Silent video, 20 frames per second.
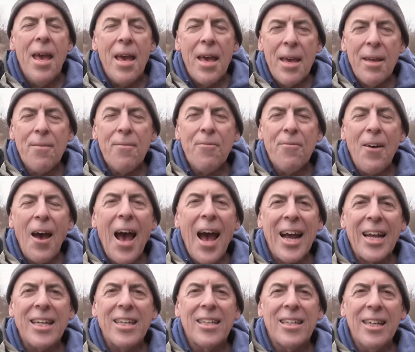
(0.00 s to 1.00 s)
in
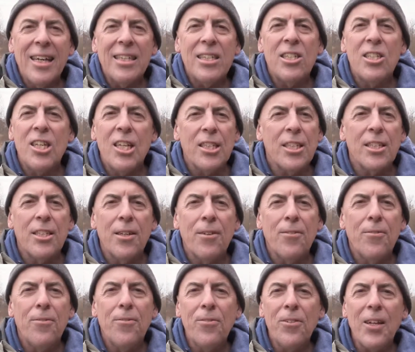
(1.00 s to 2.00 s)
fact, let's just
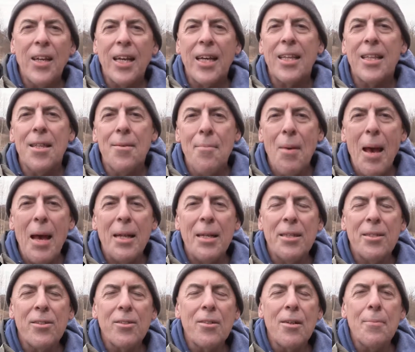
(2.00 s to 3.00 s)
flick the
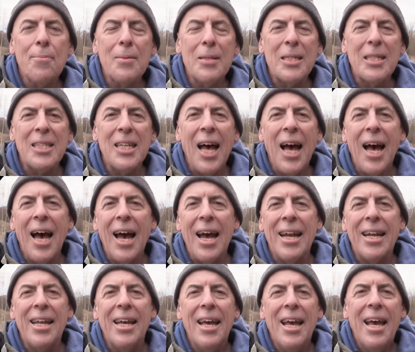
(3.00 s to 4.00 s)
manuscript
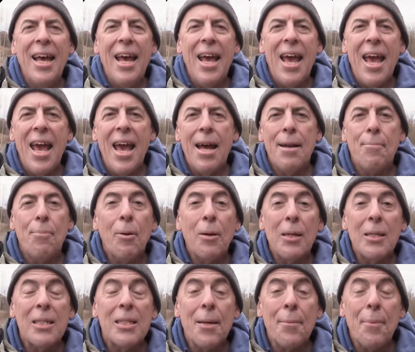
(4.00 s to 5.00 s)
aside and put
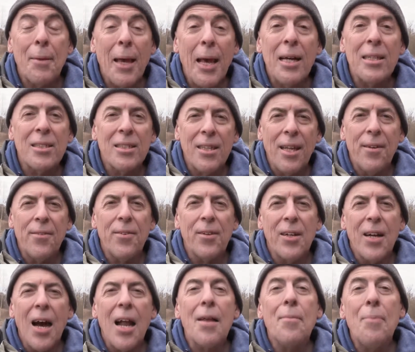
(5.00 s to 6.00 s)
in something else that I
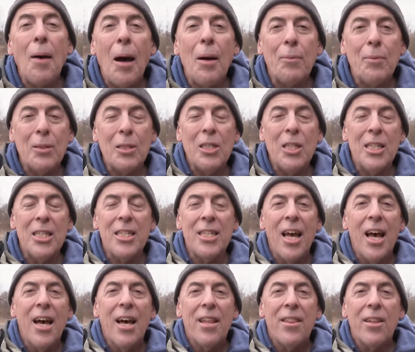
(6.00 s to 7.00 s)
forgot about, which is
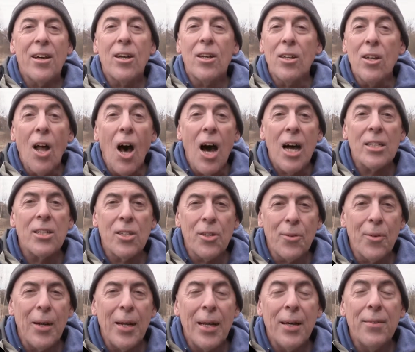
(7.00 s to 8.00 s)
the
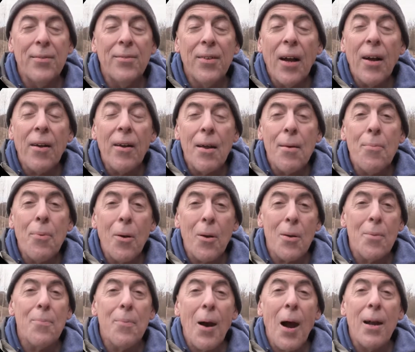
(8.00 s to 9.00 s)
glossary, a very
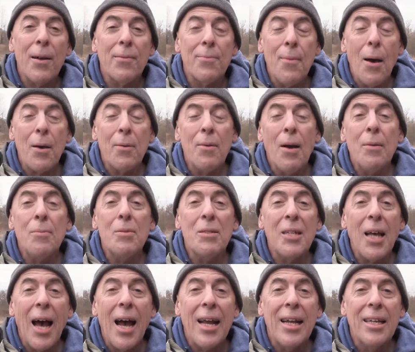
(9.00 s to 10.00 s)
important part of my
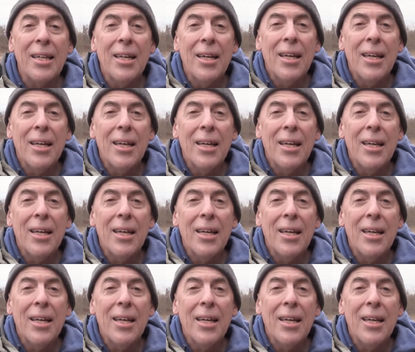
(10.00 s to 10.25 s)
website